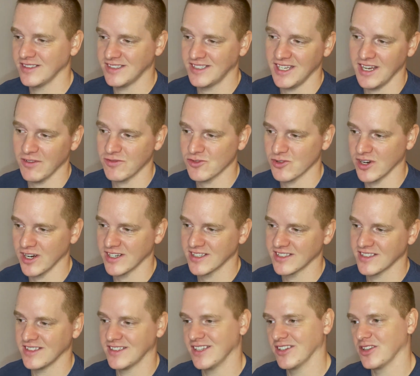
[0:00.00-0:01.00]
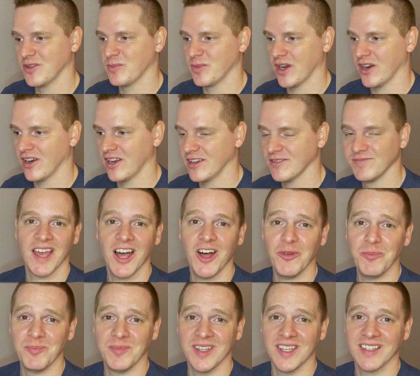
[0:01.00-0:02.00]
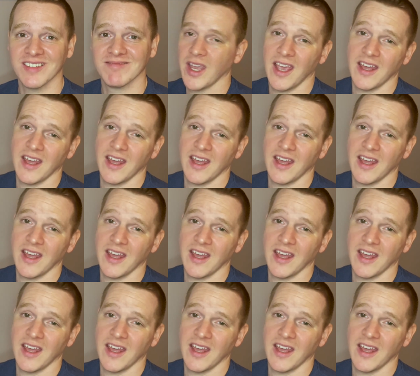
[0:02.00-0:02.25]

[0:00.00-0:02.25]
ZF Tricks, Dylanberry, help me.